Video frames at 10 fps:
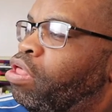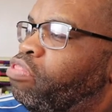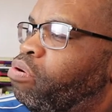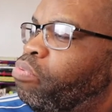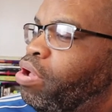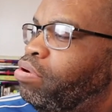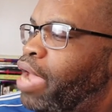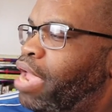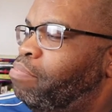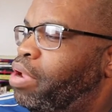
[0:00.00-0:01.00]
The real
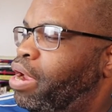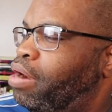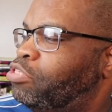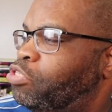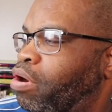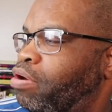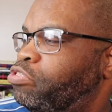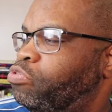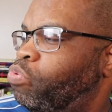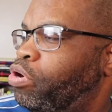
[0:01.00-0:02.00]
nightmare
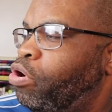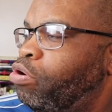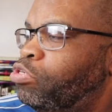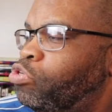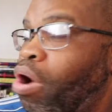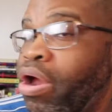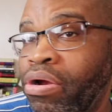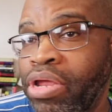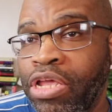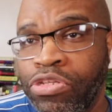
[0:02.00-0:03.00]
starts when her
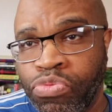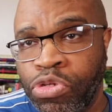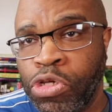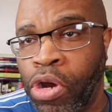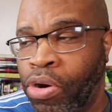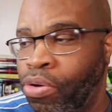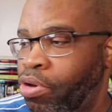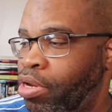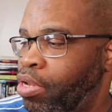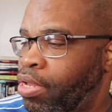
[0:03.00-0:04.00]
daughter is
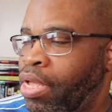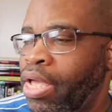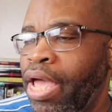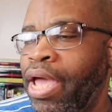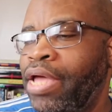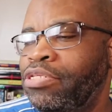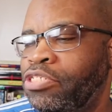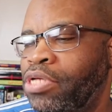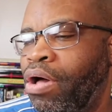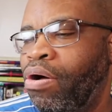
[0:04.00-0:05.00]
returned. And
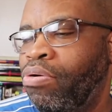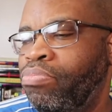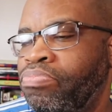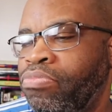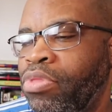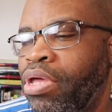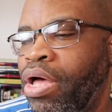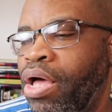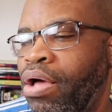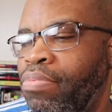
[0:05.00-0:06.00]
so
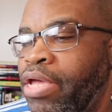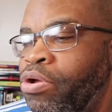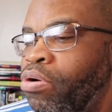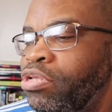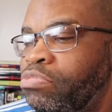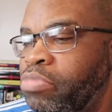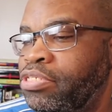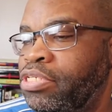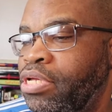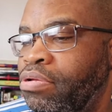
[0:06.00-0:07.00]
uh, a girl is
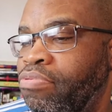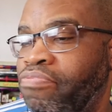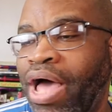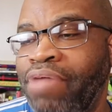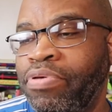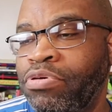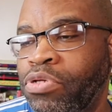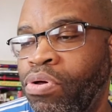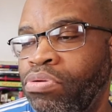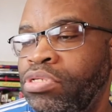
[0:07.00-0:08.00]
missing, five years
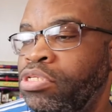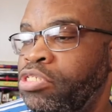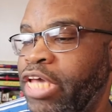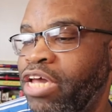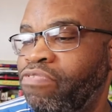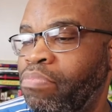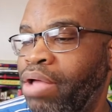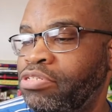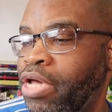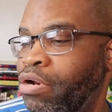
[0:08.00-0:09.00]
old, taken from
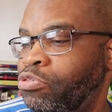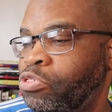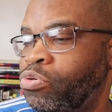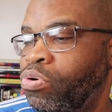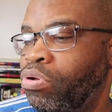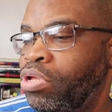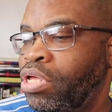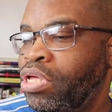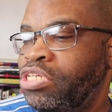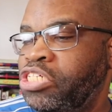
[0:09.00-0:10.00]
outside her school.
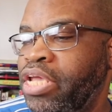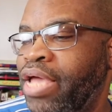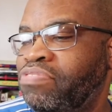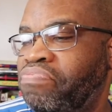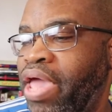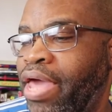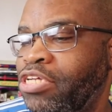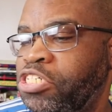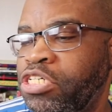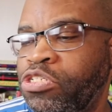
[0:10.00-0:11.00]
She has
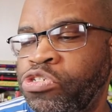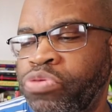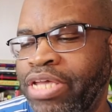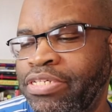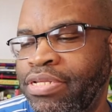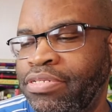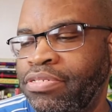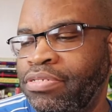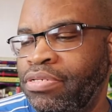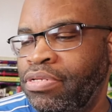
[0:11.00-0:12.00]
vanished, traceless.